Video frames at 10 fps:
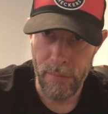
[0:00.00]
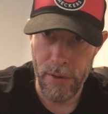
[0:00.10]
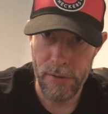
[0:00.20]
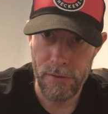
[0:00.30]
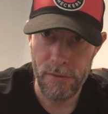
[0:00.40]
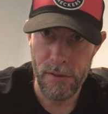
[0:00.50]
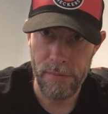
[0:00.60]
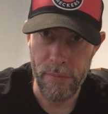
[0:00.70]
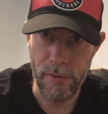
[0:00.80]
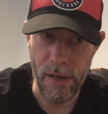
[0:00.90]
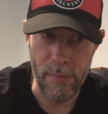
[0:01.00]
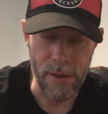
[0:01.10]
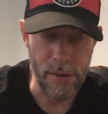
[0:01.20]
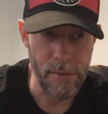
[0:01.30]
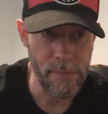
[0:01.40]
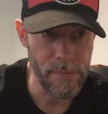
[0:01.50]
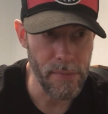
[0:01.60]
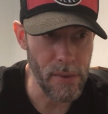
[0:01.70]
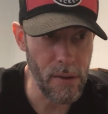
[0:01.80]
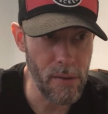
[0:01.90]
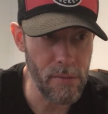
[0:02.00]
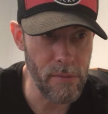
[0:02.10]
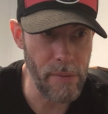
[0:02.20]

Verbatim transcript: a bunch of stuff from Zambia, from